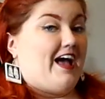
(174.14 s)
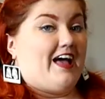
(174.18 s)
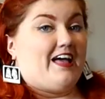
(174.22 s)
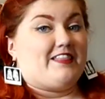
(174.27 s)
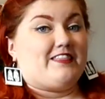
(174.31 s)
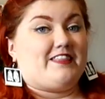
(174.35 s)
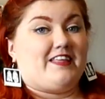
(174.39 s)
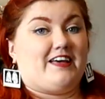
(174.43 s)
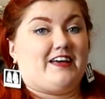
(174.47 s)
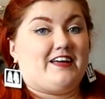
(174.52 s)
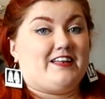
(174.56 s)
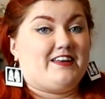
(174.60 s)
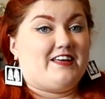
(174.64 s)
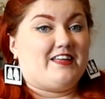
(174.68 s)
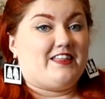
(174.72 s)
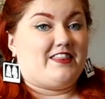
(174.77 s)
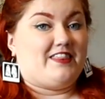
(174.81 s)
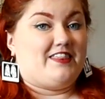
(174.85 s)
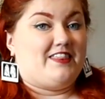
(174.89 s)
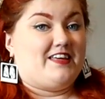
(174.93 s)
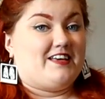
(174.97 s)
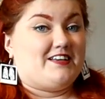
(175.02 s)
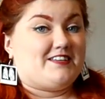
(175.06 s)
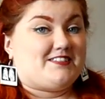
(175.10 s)
And then
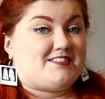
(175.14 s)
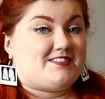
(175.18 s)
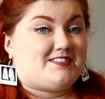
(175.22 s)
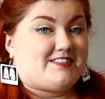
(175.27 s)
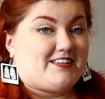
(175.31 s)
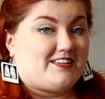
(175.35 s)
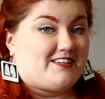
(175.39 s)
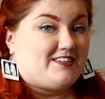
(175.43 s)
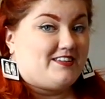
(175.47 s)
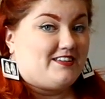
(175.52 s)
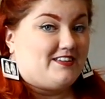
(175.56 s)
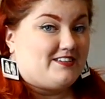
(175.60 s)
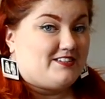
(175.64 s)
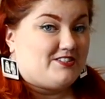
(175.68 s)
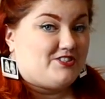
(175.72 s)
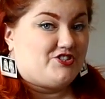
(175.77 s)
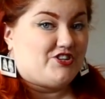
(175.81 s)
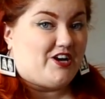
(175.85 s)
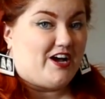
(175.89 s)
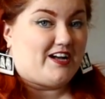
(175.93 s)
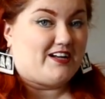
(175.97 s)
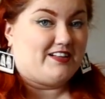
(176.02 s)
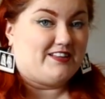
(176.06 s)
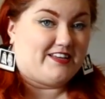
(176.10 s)
this
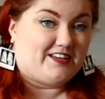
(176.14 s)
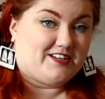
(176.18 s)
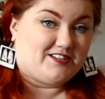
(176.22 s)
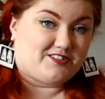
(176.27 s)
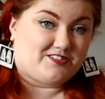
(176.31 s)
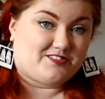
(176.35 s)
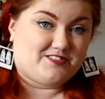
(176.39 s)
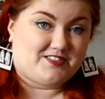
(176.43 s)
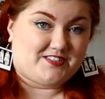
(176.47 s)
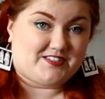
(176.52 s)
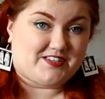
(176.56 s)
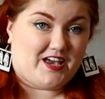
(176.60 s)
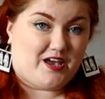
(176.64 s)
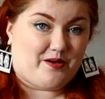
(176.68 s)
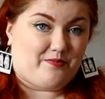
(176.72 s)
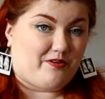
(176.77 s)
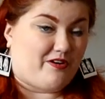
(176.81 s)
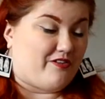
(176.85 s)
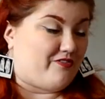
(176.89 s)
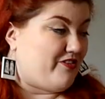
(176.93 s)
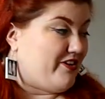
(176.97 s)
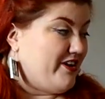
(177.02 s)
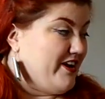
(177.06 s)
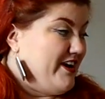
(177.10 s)
jack-o'-lantern scape
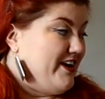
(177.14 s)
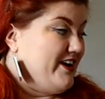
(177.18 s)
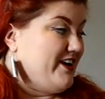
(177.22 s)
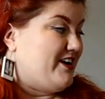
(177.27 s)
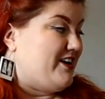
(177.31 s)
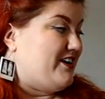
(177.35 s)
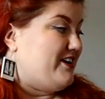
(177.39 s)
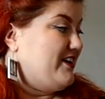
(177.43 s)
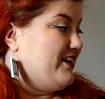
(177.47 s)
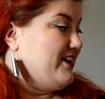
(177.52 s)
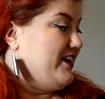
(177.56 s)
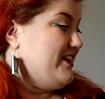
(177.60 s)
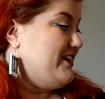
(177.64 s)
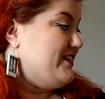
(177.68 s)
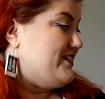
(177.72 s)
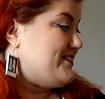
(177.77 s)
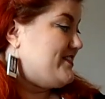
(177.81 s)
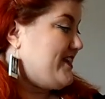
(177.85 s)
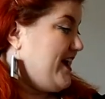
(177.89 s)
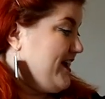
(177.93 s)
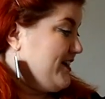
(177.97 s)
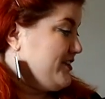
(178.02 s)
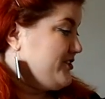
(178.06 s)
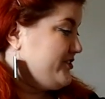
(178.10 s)
over here
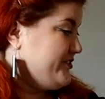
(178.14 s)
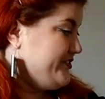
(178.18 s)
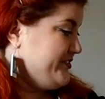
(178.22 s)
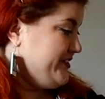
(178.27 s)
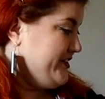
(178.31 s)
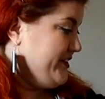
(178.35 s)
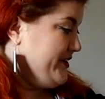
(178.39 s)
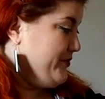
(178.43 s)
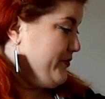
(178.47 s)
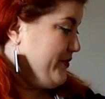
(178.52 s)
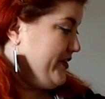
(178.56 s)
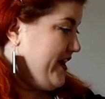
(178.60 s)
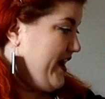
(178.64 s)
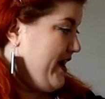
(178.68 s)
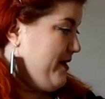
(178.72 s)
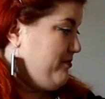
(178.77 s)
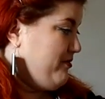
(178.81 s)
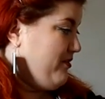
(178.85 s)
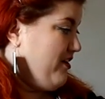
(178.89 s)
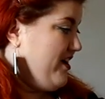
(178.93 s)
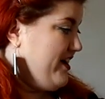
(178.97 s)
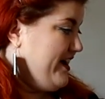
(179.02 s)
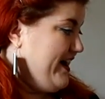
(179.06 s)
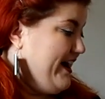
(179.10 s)
is actually what I
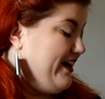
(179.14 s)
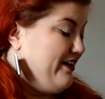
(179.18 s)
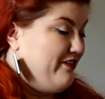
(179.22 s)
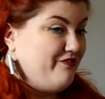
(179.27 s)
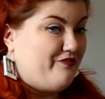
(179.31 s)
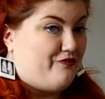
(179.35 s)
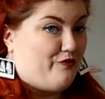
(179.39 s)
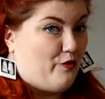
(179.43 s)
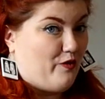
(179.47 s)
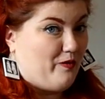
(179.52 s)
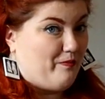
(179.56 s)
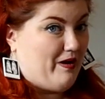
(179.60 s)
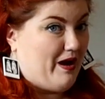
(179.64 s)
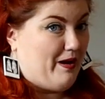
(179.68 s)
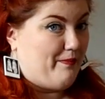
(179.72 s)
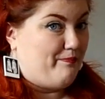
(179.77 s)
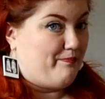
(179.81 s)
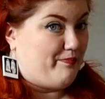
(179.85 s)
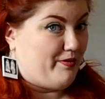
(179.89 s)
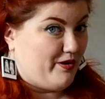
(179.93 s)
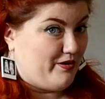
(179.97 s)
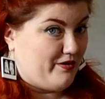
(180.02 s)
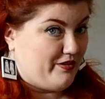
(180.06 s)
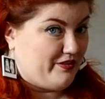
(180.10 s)
brought out for my
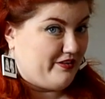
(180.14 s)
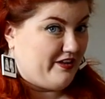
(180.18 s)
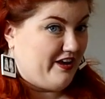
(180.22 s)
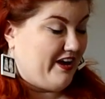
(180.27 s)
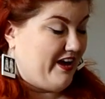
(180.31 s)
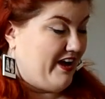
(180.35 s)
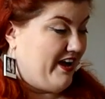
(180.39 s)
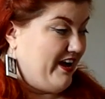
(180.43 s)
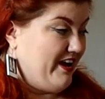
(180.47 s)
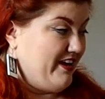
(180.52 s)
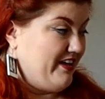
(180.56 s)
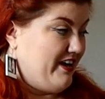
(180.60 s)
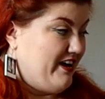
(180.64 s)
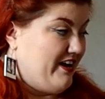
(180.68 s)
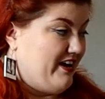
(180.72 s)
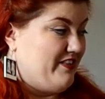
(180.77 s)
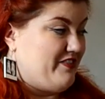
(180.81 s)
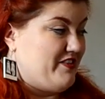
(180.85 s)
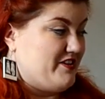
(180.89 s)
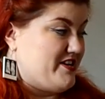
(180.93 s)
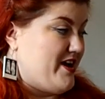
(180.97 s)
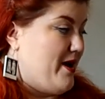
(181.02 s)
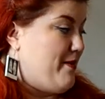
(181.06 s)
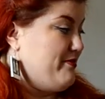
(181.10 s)
birthday
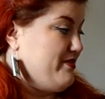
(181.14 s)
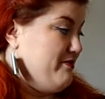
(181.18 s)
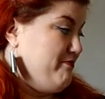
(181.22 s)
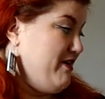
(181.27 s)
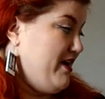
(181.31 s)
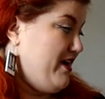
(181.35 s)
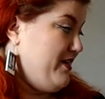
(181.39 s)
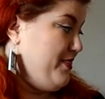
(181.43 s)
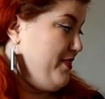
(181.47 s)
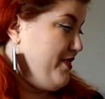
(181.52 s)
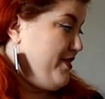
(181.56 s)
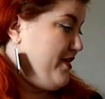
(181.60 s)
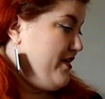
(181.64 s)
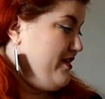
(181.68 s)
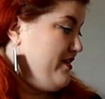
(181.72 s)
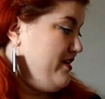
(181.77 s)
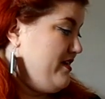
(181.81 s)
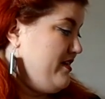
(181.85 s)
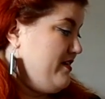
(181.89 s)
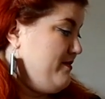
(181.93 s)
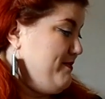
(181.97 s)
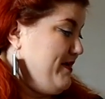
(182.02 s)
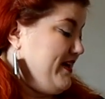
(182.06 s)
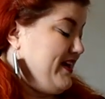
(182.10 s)
at the top of the month,
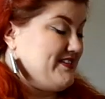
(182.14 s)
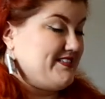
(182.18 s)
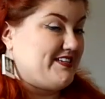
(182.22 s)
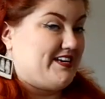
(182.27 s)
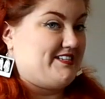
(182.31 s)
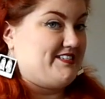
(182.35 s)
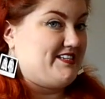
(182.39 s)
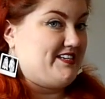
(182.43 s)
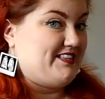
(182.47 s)
because I